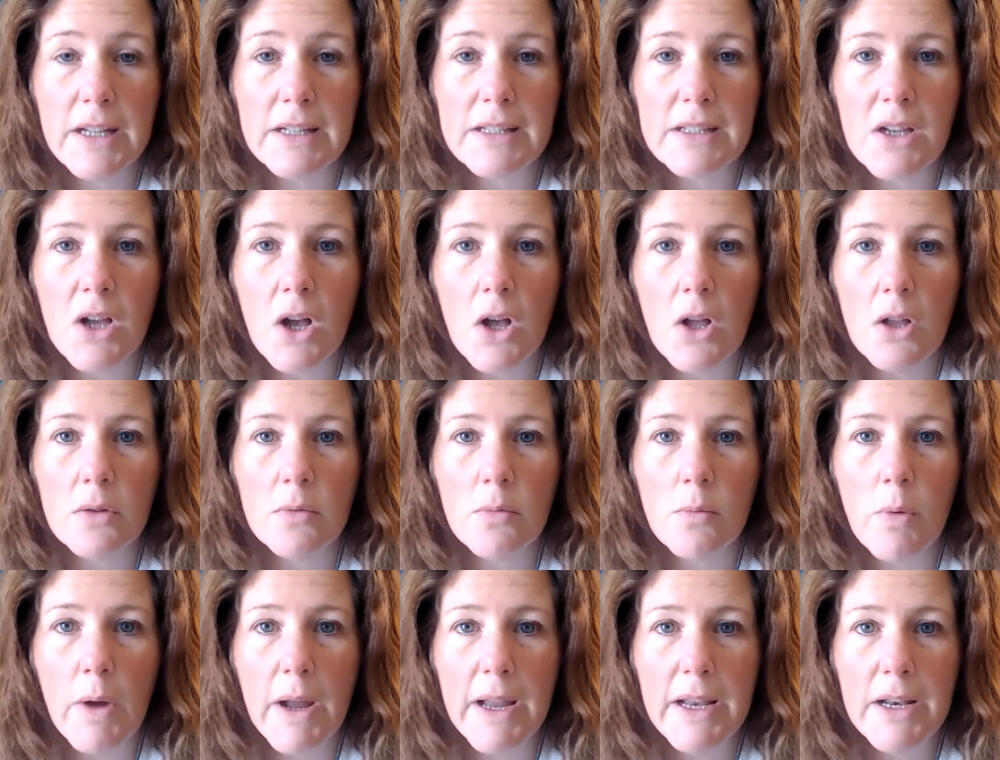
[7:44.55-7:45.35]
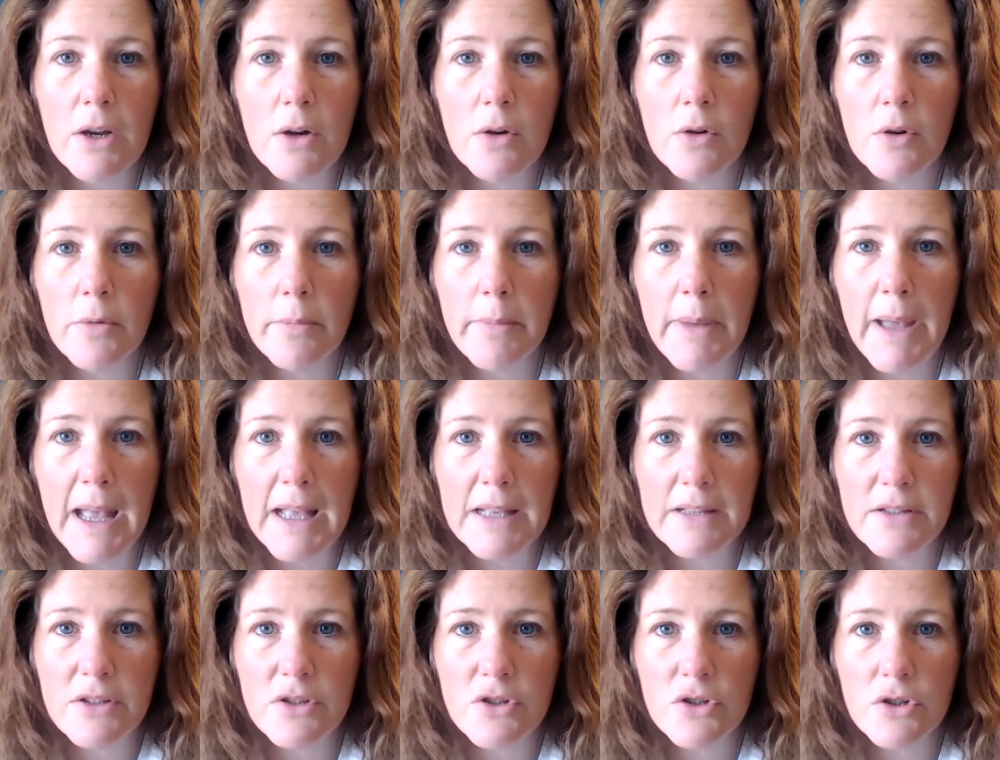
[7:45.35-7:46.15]
It's called White Oak
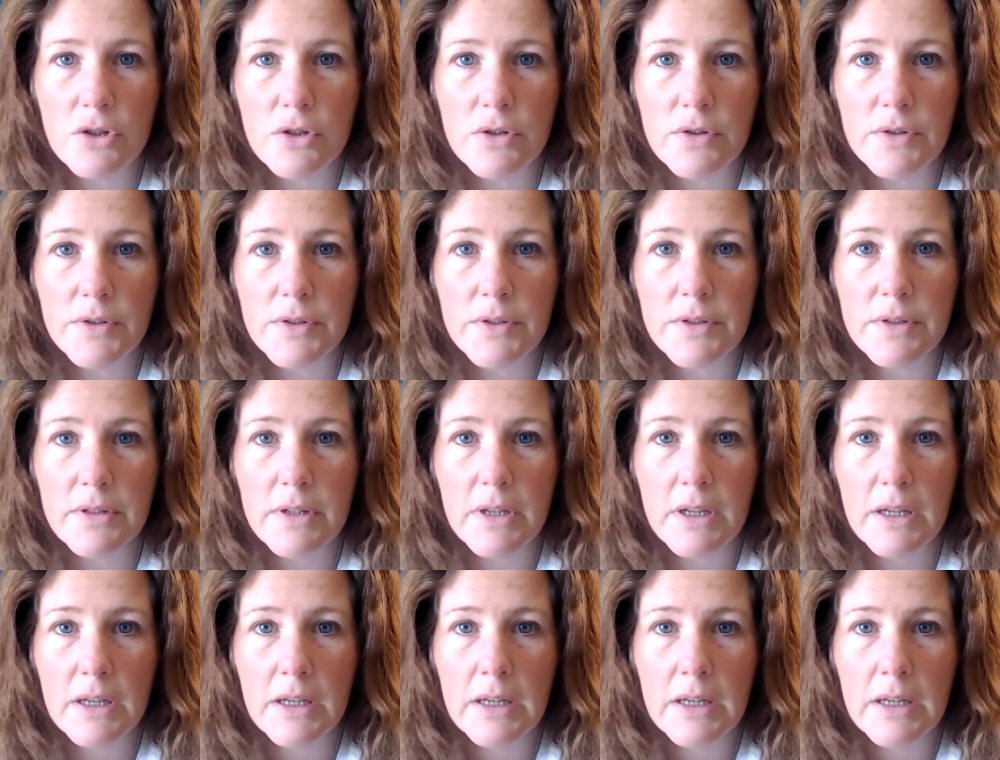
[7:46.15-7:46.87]
Pastures.